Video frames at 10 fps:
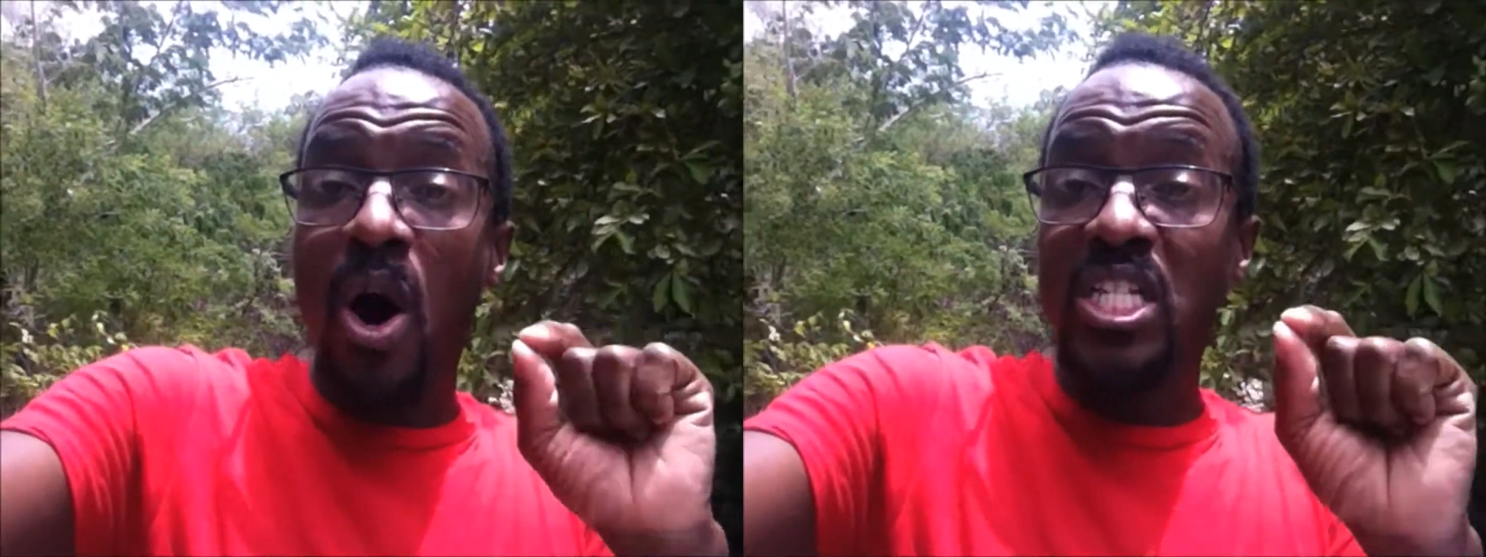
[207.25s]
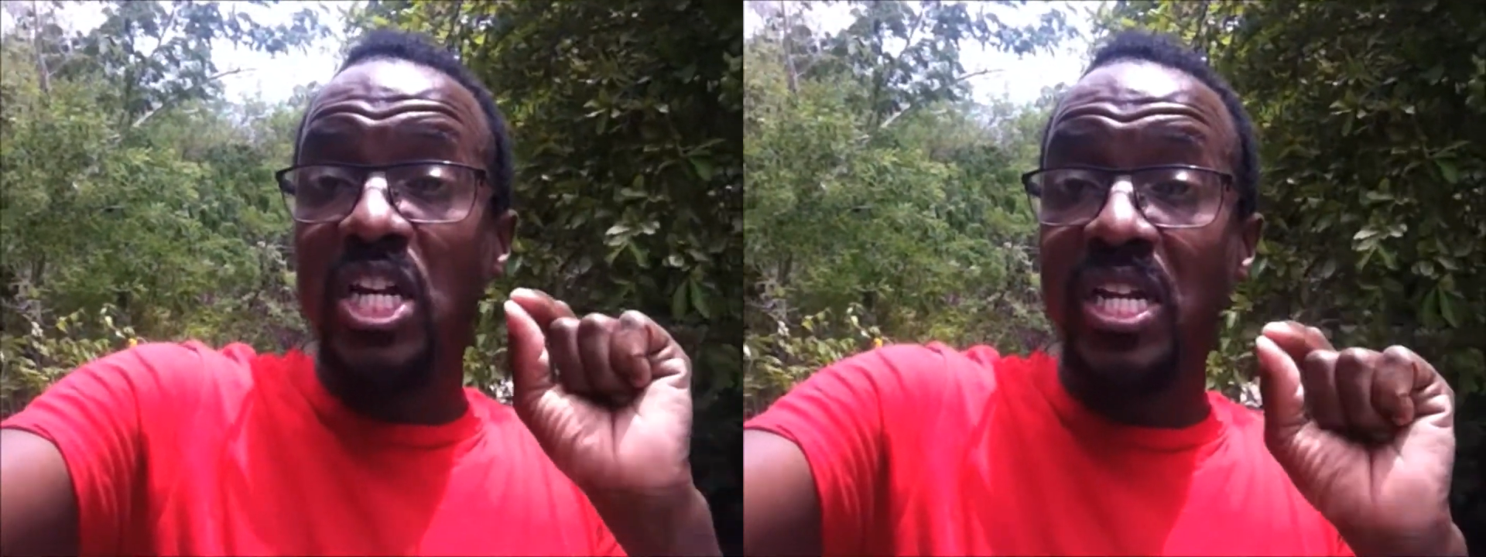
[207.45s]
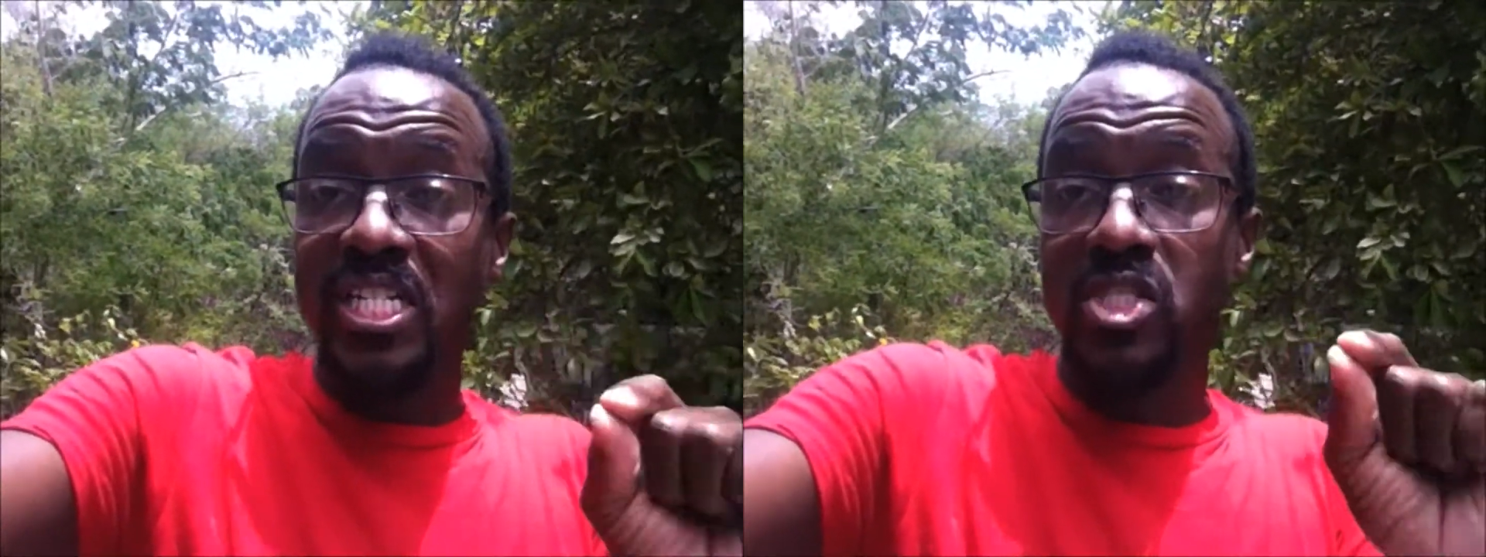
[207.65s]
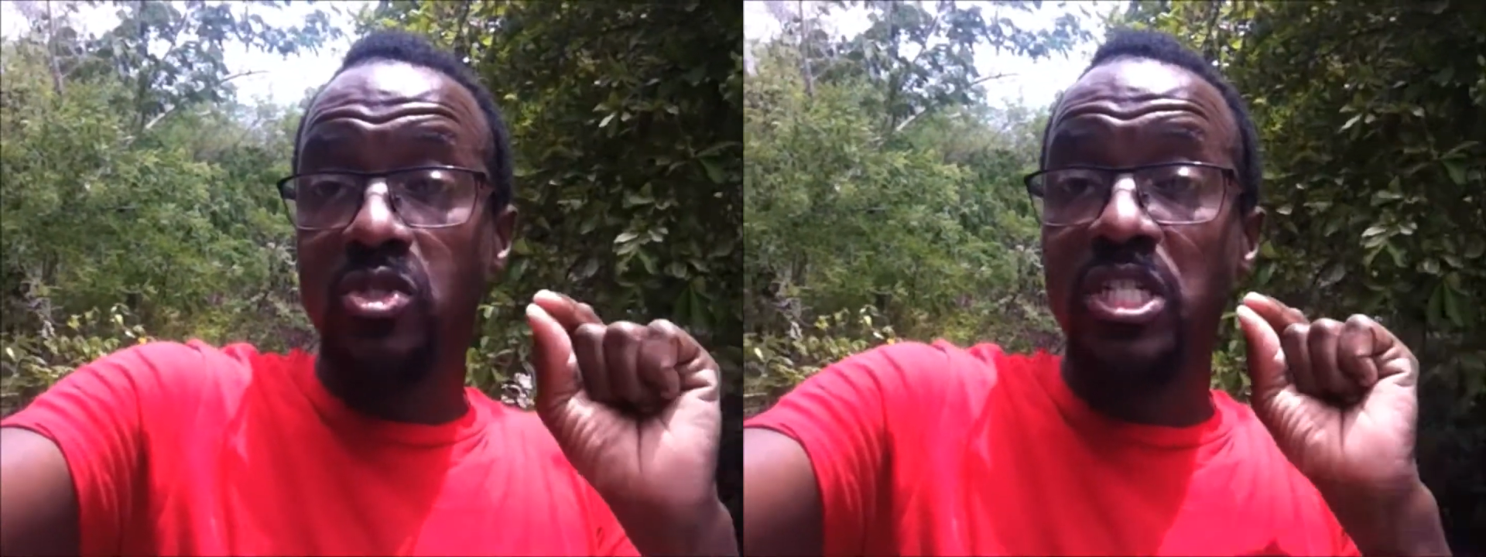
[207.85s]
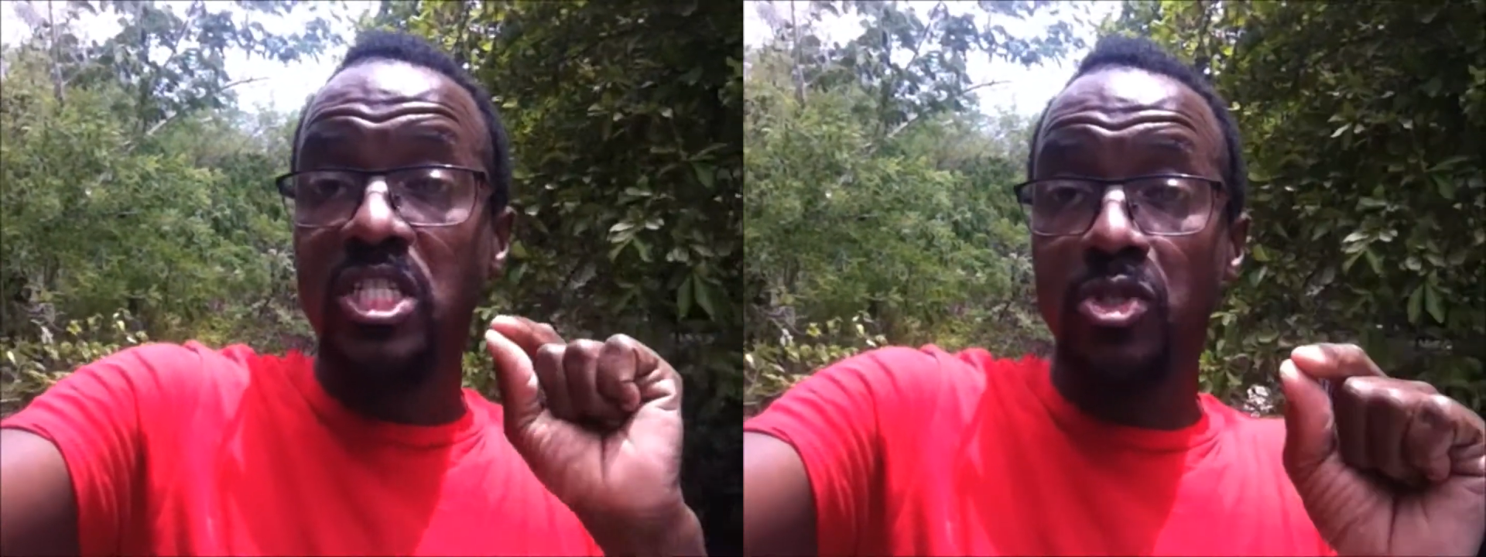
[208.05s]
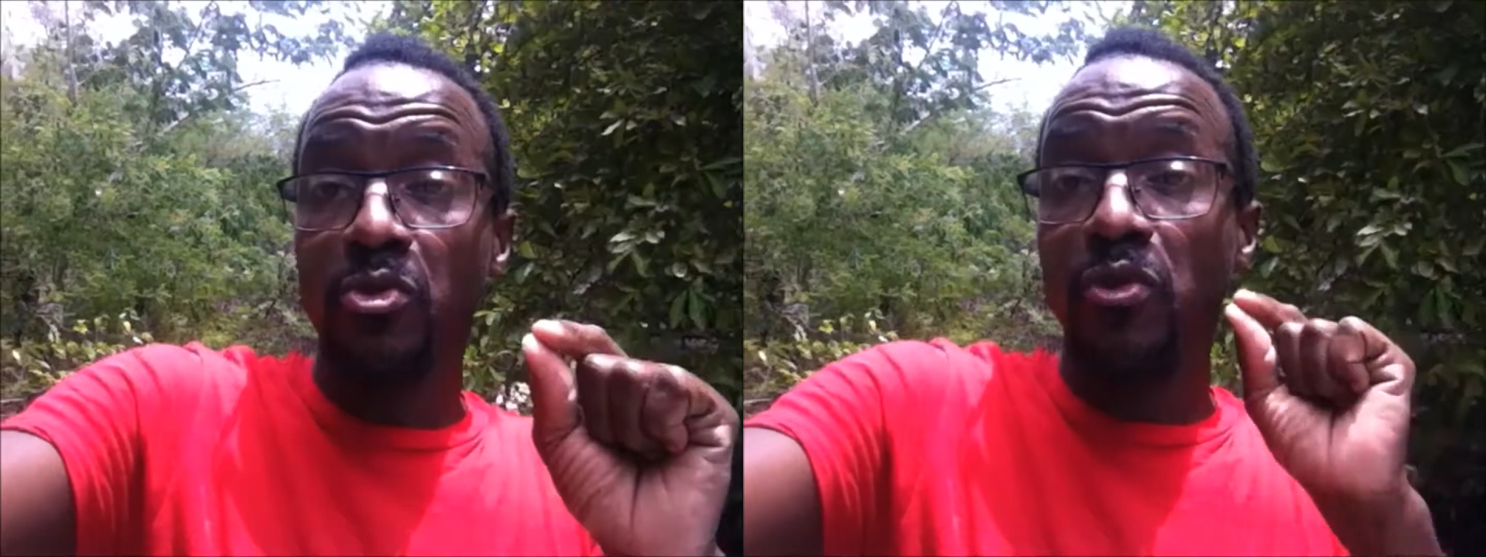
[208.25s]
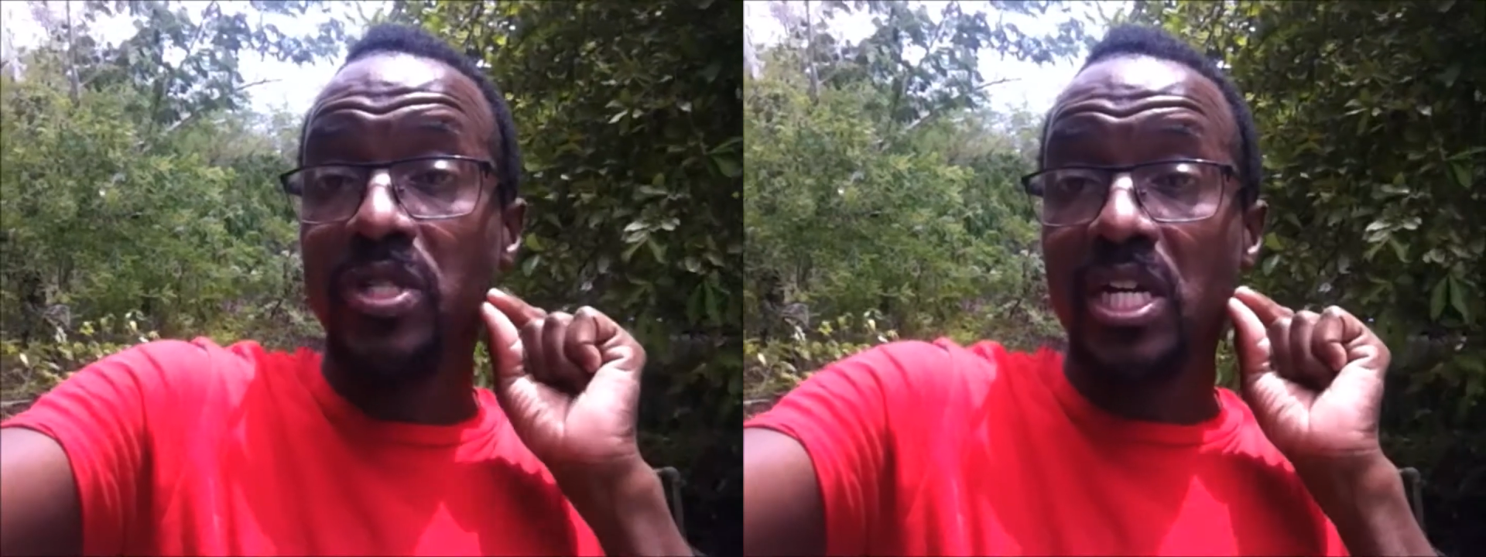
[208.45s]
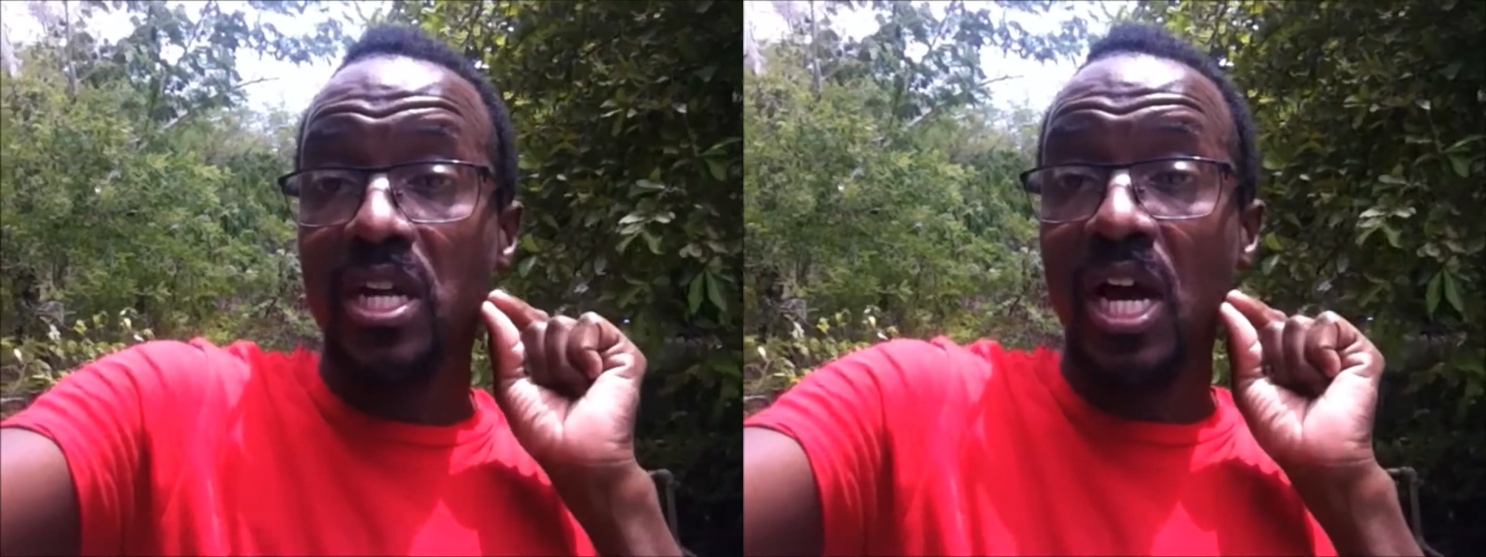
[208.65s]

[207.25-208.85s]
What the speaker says: want your nets to deteriorate